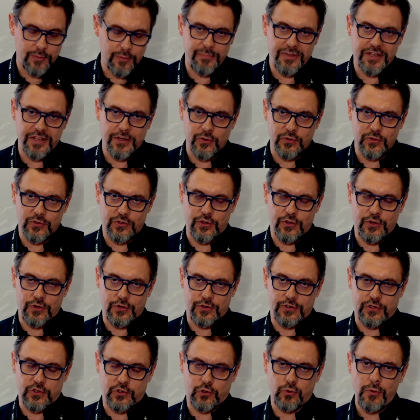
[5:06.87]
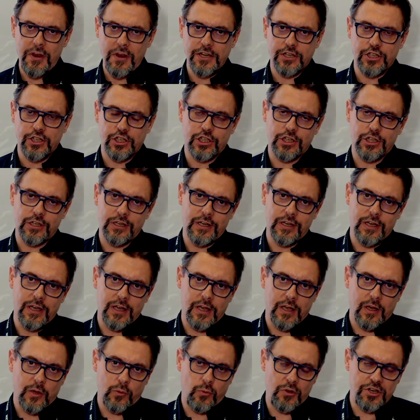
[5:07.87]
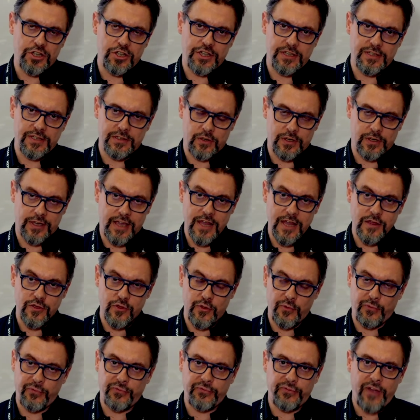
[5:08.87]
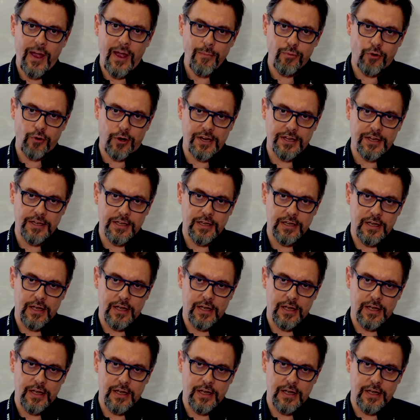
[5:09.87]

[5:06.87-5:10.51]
because the switch, which is again the fabric,